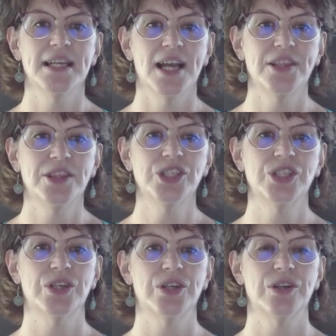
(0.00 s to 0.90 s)
cut the
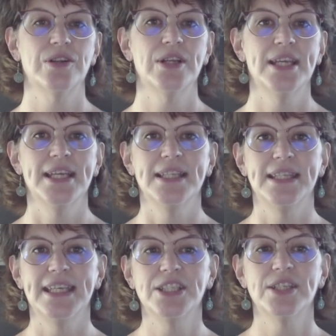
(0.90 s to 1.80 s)
sugar,
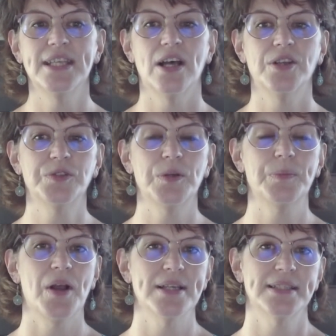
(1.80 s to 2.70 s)
ditch the ultra
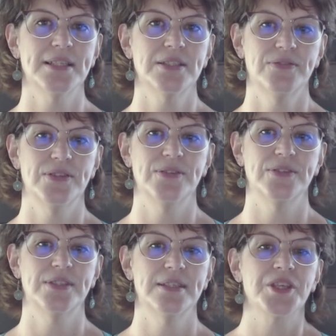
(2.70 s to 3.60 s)
processed
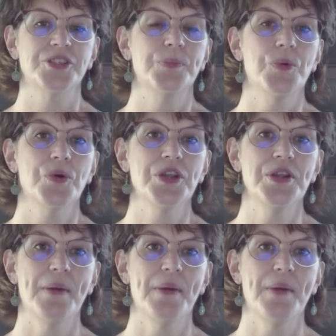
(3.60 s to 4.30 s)
foods, support your